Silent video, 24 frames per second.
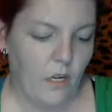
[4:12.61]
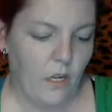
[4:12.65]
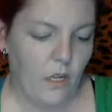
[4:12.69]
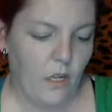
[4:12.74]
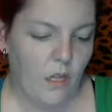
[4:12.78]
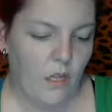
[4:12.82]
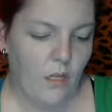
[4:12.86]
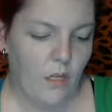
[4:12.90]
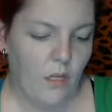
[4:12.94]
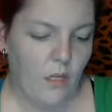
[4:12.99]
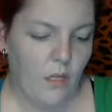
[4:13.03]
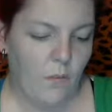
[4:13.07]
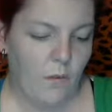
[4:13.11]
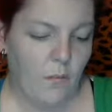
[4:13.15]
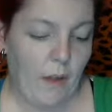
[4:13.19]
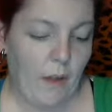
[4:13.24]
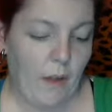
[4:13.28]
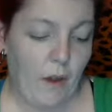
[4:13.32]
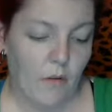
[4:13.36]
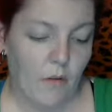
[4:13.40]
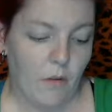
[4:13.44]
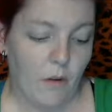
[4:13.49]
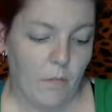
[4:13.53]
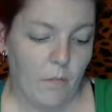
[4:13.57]
Liquid Powder
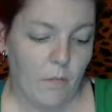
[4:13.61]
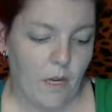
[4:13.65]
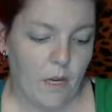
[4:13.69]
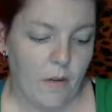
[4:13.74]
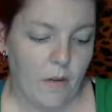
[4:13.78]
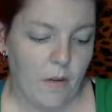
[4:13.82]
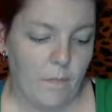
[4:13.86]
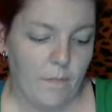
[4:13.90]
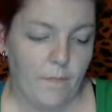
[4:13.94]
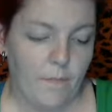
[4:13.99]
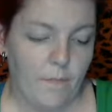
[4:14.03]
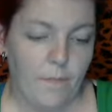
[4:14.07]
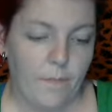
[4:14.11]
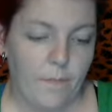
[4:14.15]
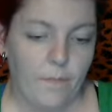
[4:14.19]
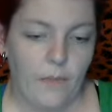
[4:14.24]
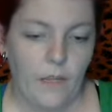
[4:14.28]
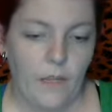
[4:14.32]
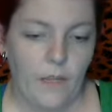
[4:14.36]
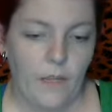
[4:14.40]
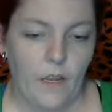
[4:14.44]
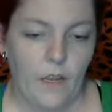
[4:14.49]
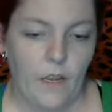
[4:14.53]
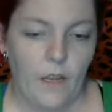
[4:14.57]
Makeup,
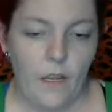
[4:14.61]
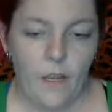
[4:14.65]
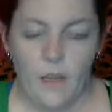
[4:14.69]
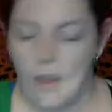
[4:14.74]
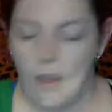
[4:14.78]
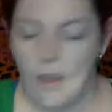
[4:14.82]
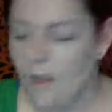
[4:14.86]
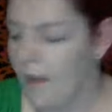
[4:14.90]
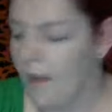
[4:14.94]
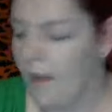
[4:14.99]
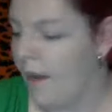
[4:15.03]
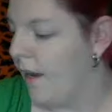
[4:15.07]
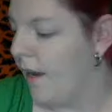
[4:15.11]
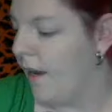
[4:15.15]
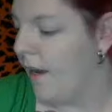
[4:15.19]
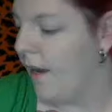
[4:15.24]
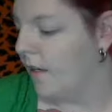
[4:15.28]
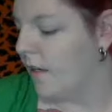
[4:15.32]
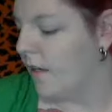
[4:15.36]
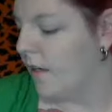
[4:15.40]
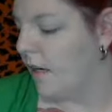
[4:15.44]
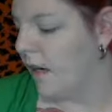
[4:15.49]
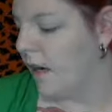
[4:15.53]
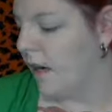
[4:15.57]
and
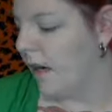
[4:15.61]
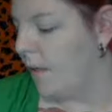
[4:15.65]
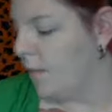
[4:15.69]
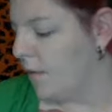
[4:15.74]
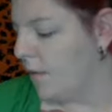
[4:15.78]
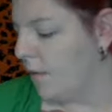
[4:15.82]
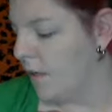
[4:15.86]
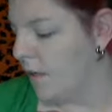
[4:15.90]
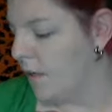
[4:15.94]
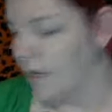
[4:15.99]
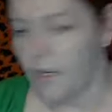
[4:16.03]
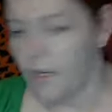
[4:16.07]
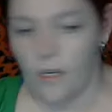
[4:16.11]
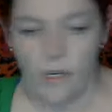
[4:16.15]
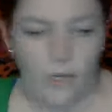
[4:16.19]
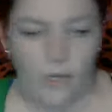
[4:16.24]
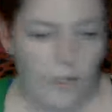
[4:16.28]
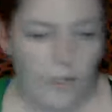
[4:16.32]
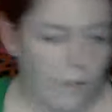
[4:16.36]
I will get another one